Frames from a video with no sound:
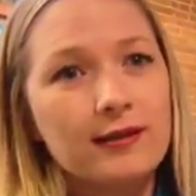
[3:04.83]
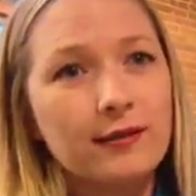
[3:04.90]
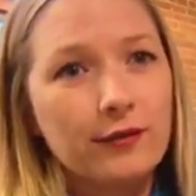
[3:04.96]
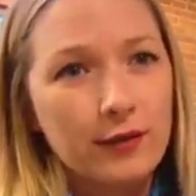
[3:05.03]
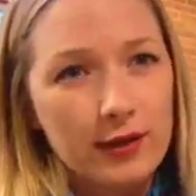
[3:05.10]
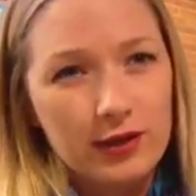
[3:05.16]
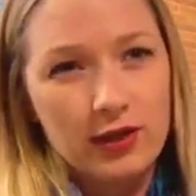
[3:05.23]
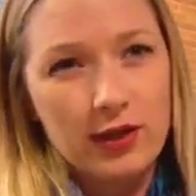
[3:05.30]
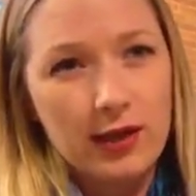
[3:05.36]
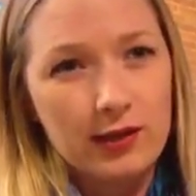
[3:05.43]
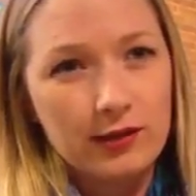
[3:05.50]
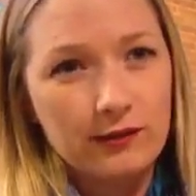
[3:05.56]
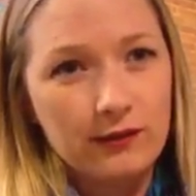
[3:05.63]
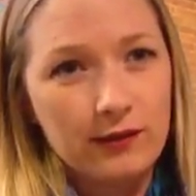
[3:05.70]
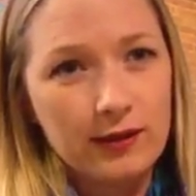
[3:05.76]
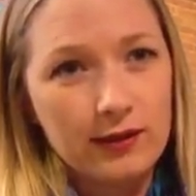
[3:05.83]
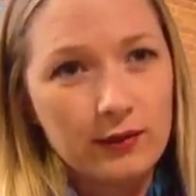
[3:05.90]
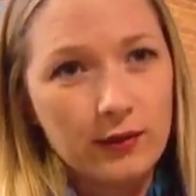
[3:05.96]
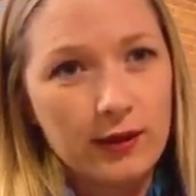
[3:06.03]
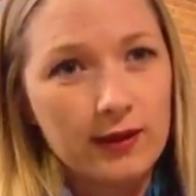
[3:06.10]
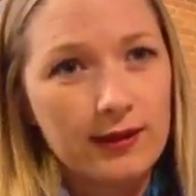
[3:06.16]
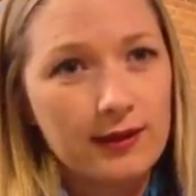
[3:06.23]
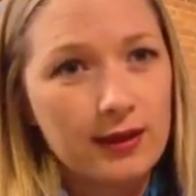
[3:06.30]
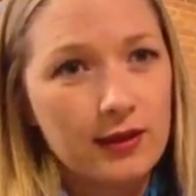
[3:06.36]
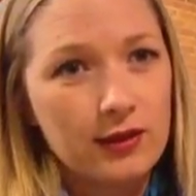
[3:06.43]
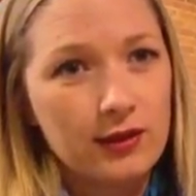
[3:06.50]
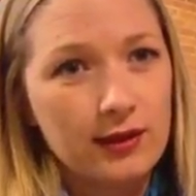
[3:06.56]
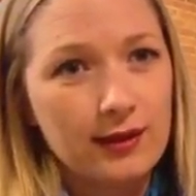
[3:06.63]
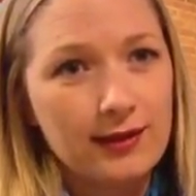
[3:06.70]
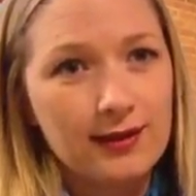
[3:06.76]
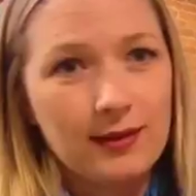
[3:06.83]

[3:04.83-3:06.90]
differentiation for this organization.